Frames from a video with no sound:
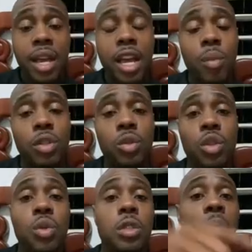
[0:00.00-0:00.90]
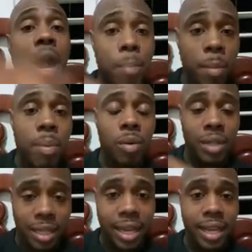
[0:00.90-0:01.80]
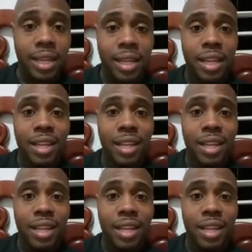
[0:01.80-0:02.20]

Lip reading: And what you do is pop up on the day,